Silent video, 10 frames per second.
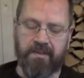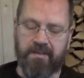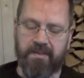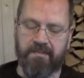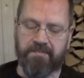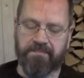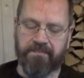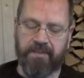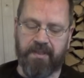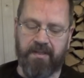Yeah,
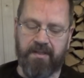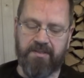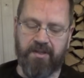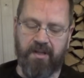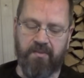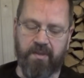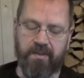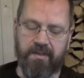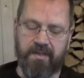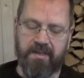and there's another
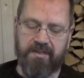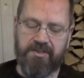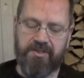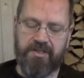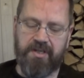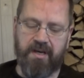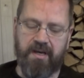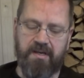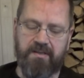one. CIA